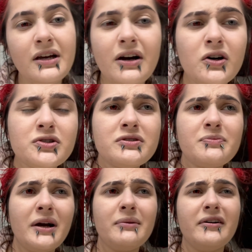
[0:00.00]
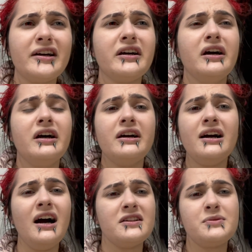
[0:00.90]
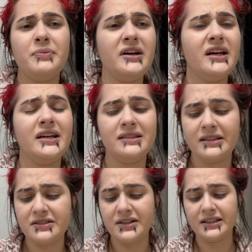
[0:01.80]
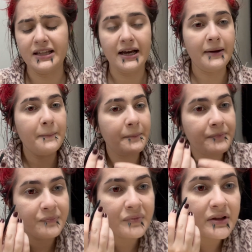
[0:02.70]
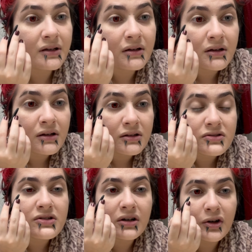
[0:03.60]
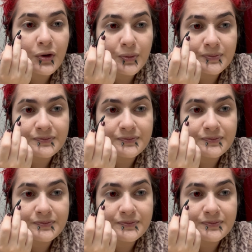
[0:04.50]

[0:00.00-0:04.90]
Also inspired by like cosplay and things like that. So